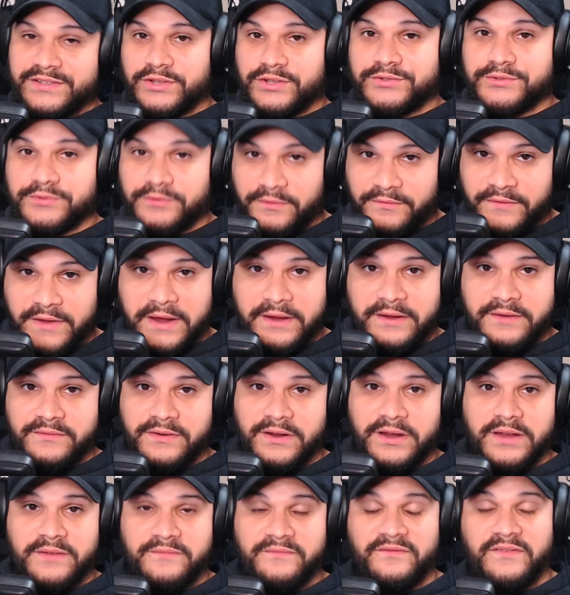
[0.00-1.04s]
is also a
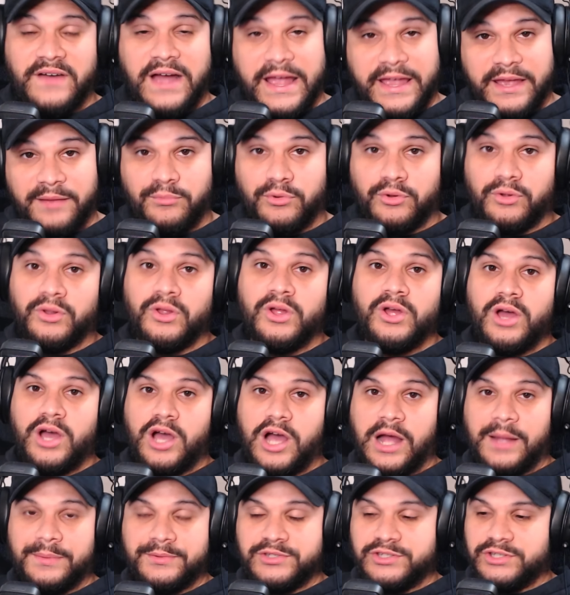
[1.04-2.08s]
very viable
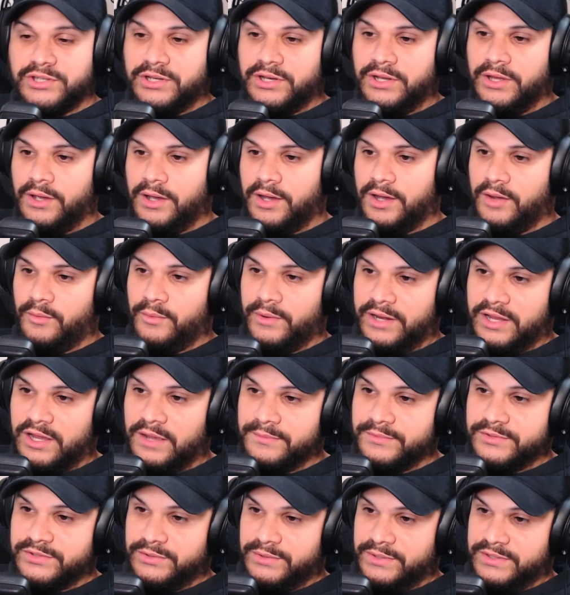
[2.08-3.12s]
option when it
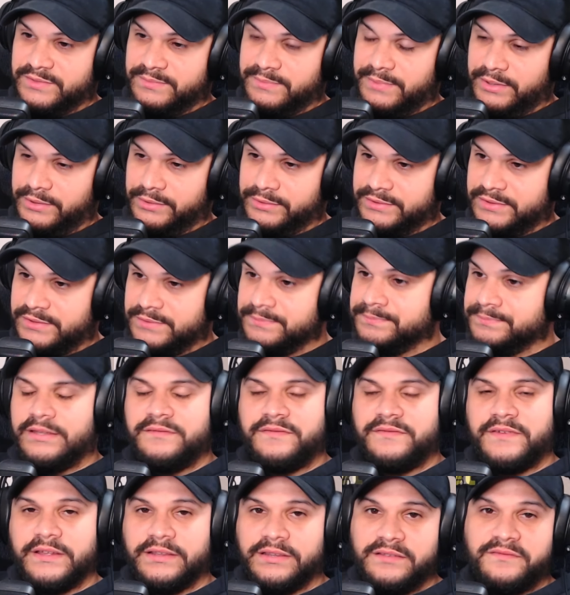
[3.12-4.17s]
comes to his build. And
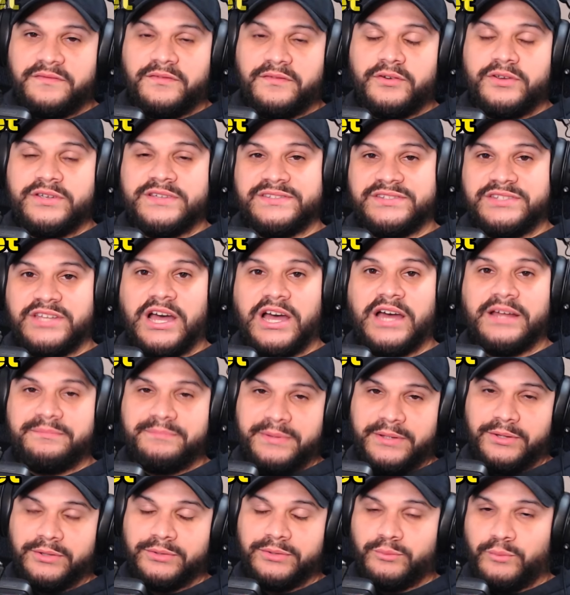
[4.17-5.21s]
then finally, for his
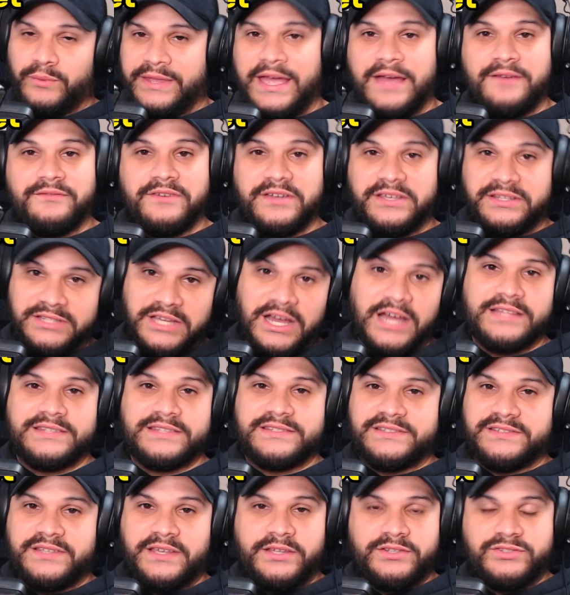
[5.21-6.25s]
dot build, we have a
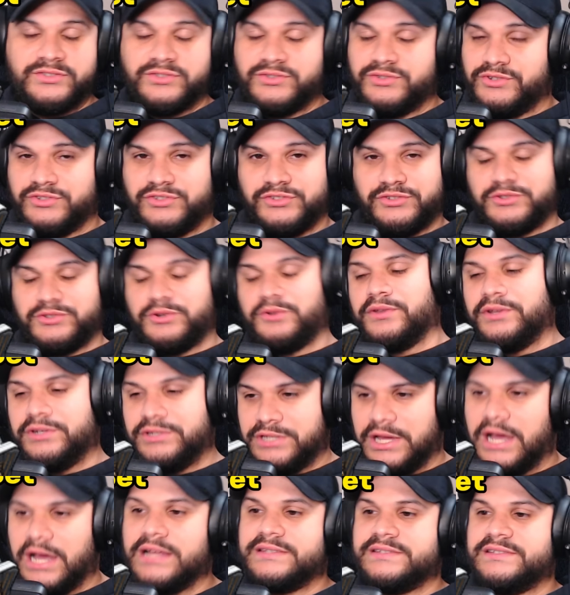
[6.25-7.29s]
dot set, so just throw the
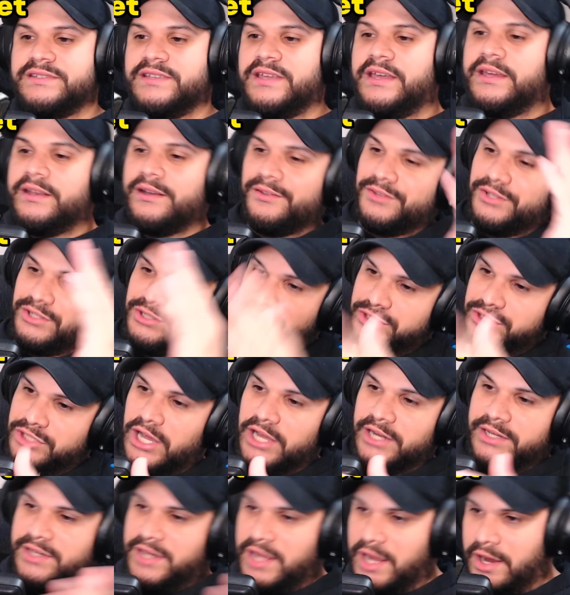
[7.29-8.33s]
dot set on the
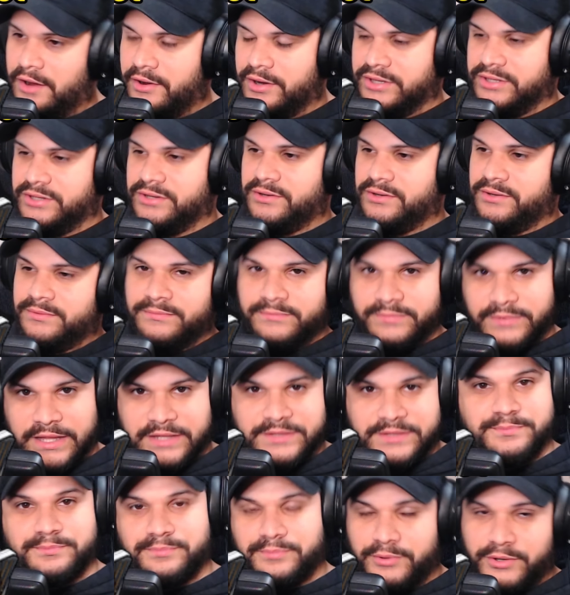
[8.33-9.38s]
dot character.
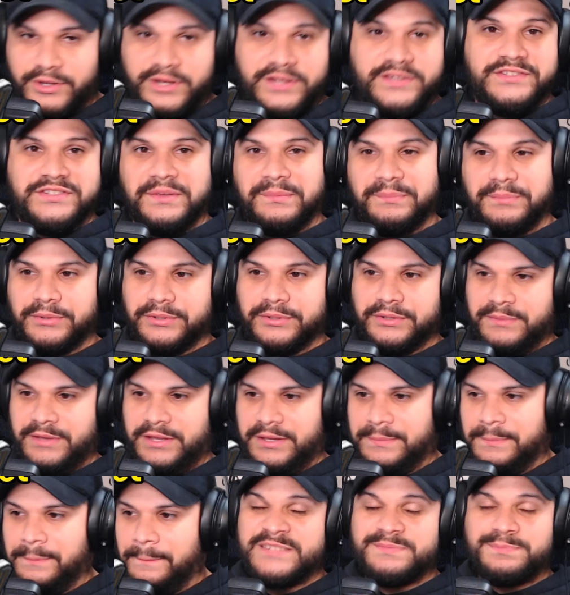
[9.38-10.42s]
That's pretty simple to
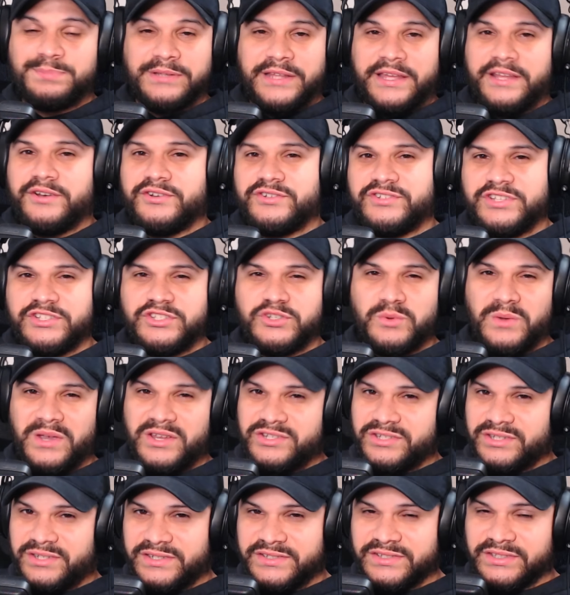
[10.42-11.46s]
me. His planar
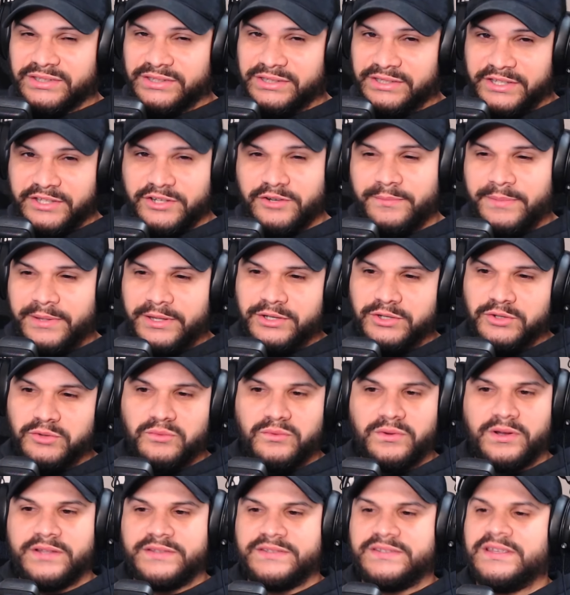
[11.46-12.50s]
situation is a little bit
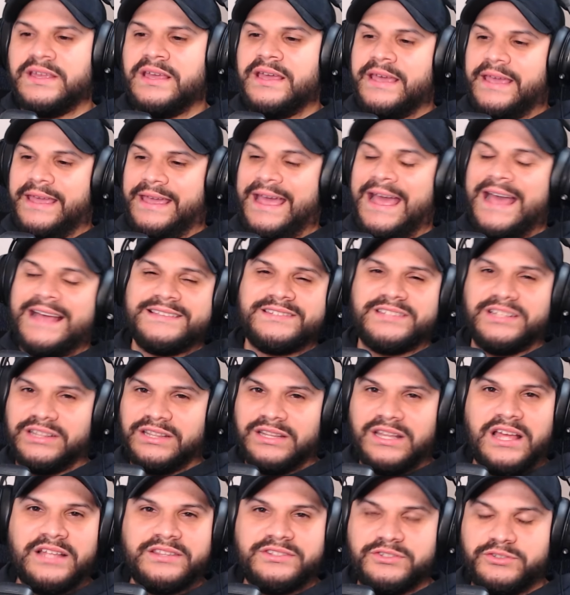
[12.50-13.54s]
nuanced. It has a
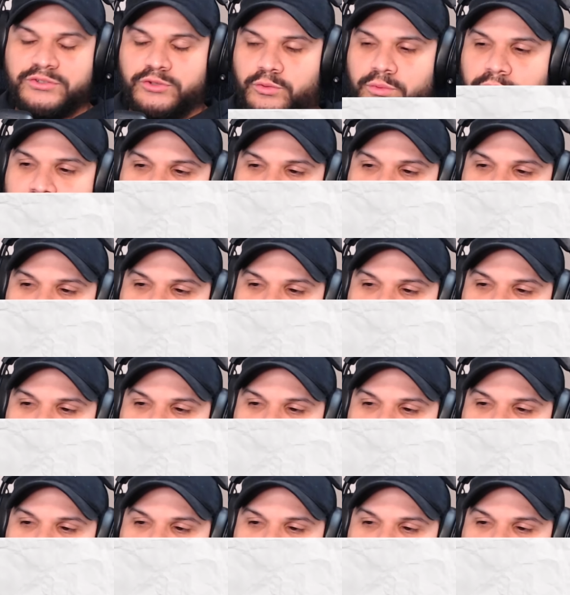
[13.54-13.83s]
lot to do